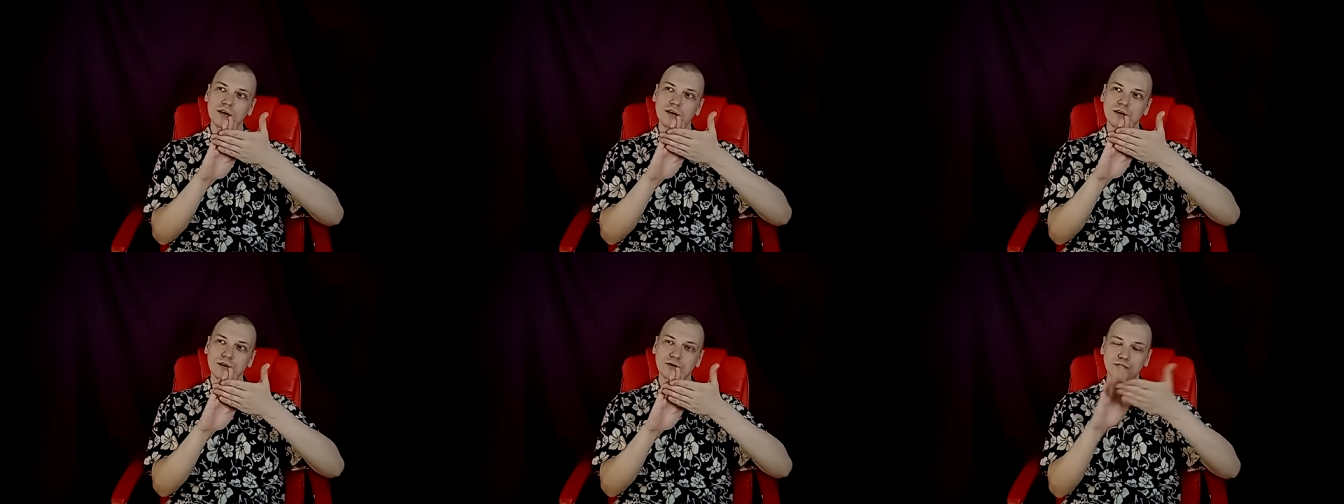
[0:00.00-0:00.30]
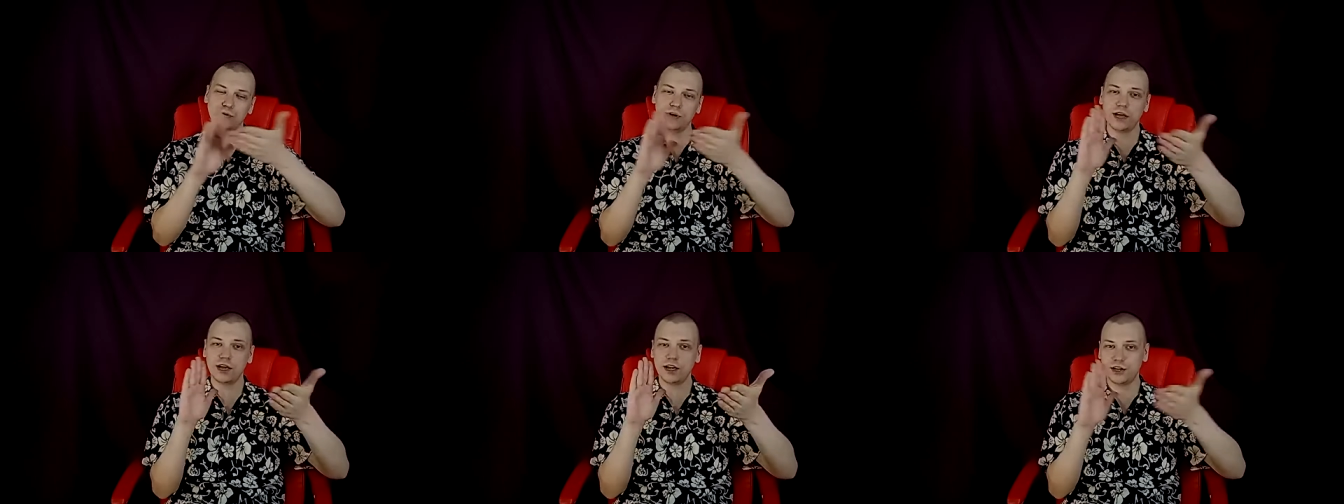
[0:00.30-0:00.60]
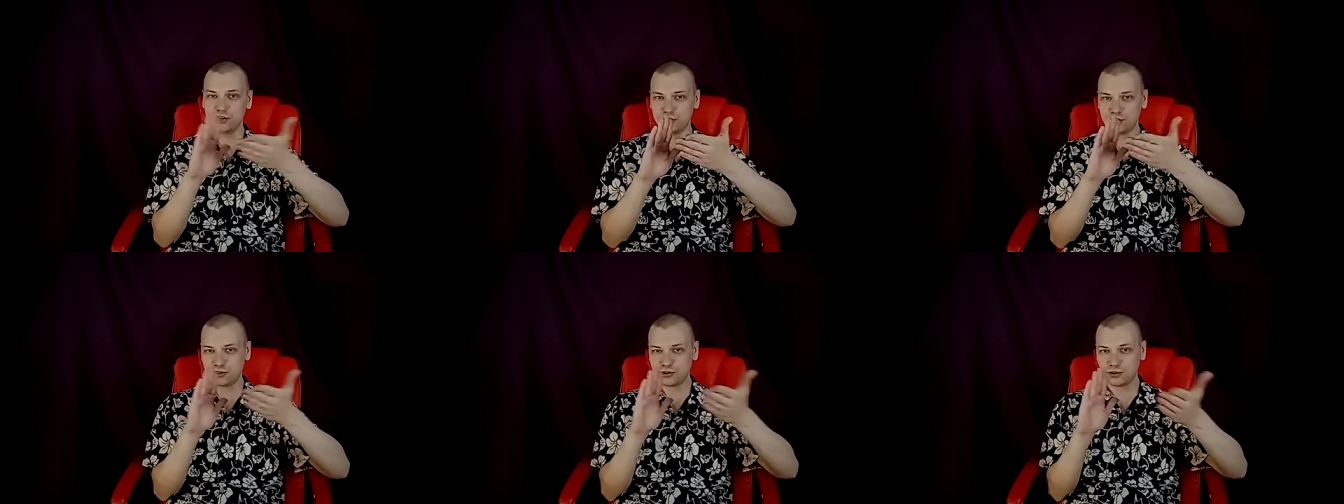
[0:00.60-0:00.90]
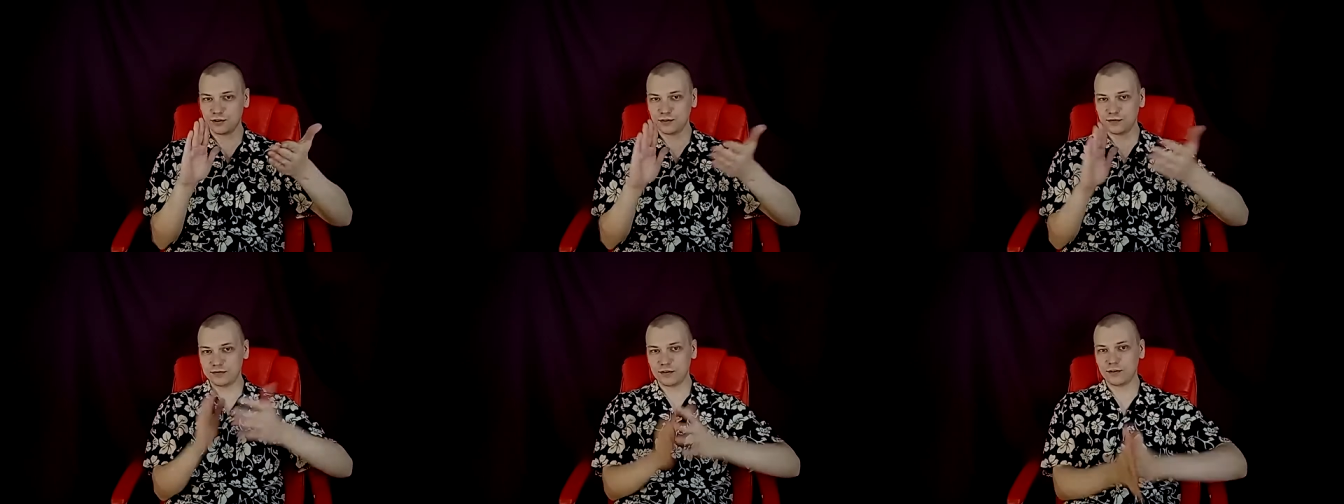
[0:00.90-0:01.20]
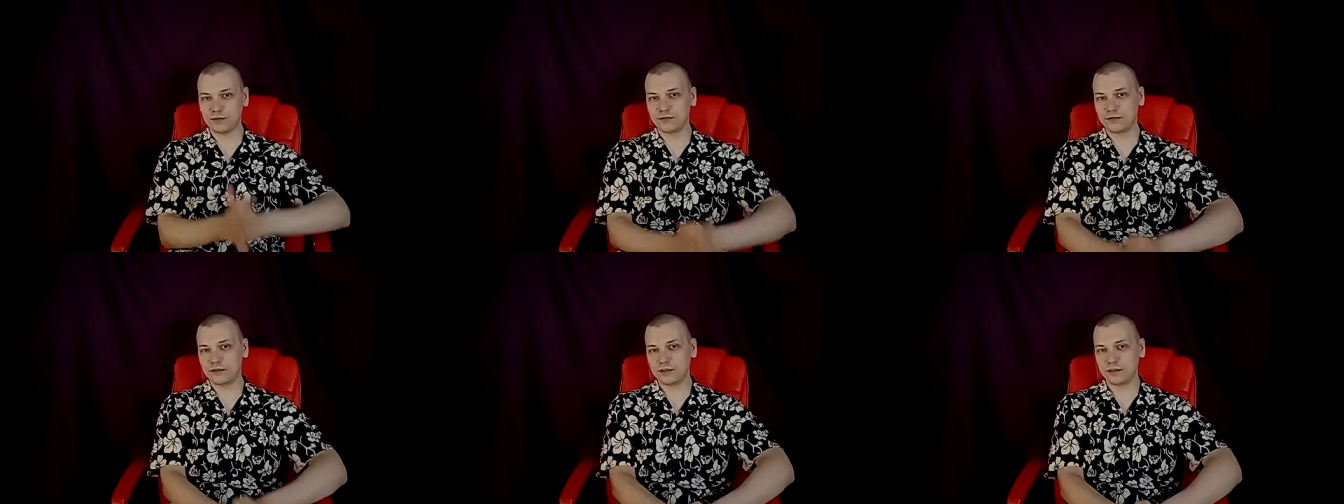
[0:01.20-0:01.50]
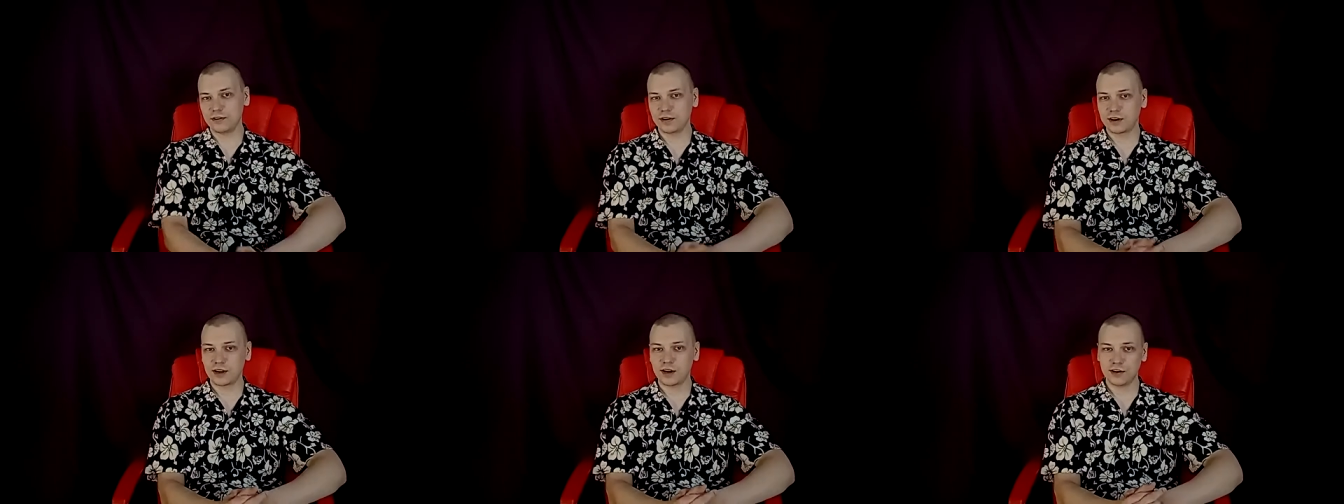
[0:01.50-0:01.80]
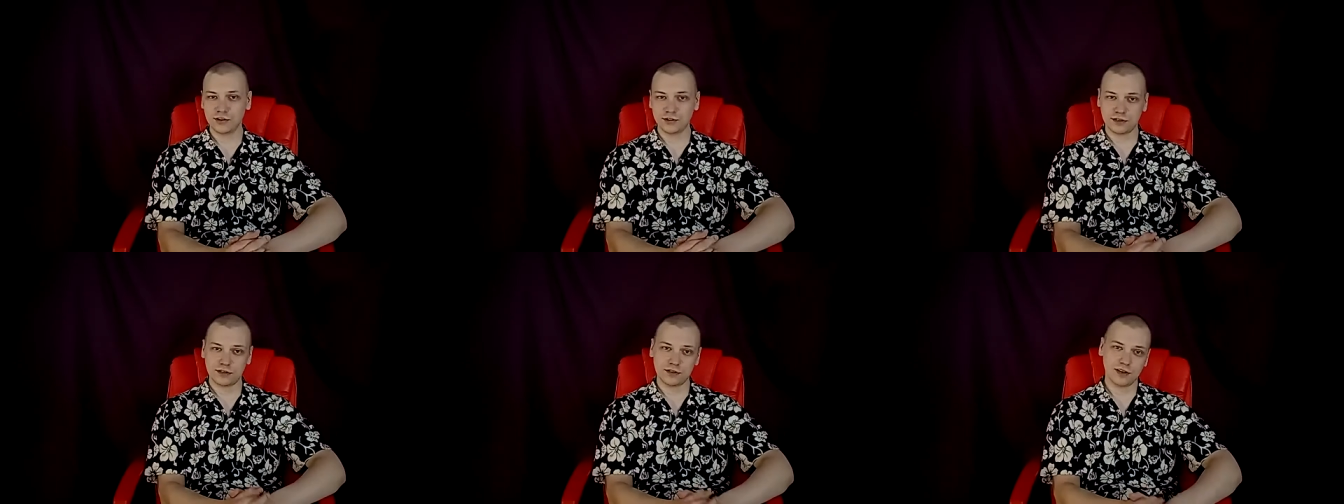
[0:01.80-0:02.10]
range of, of uh,
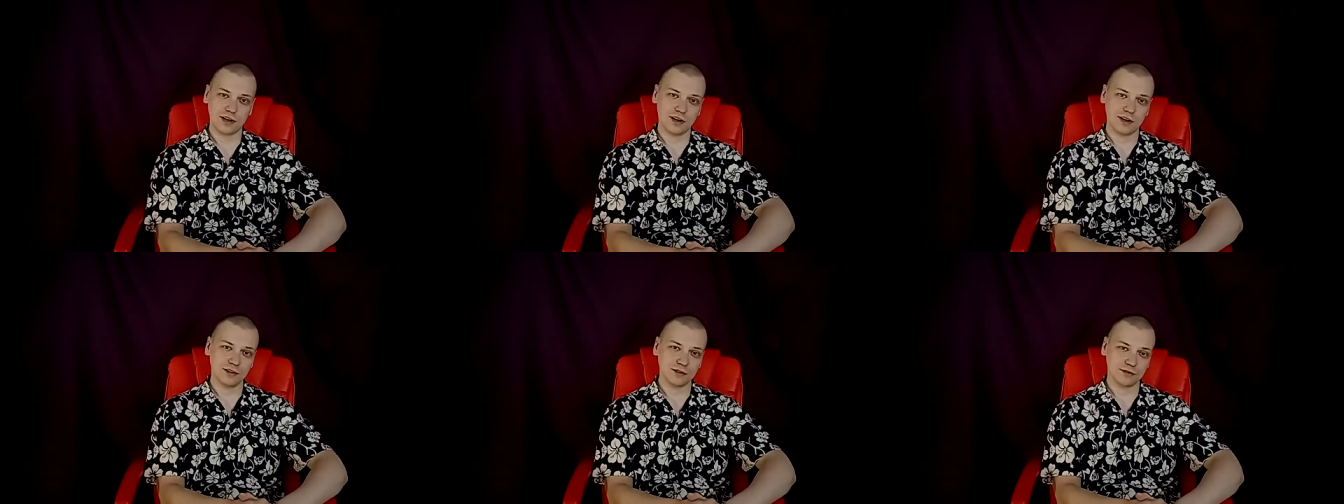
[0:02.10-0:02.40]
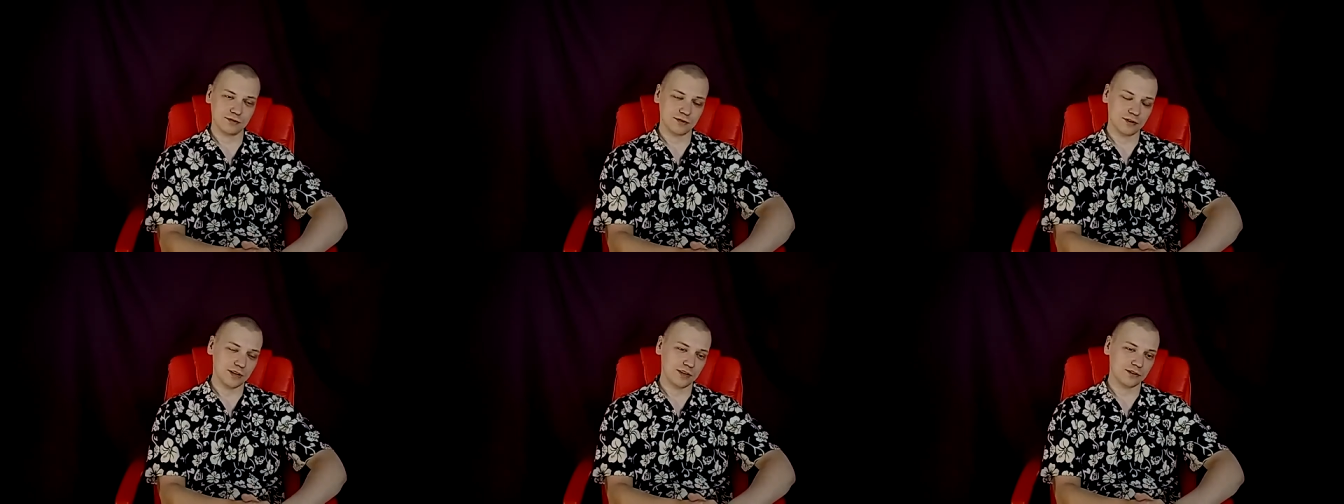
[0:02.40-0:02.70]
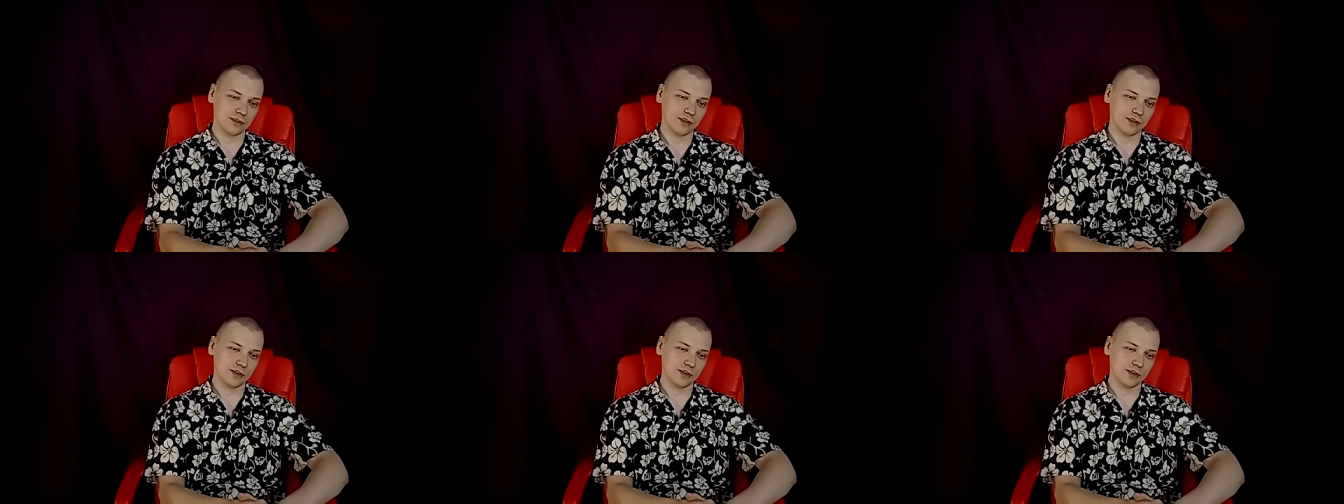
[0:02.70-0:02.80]
hairstyles, right?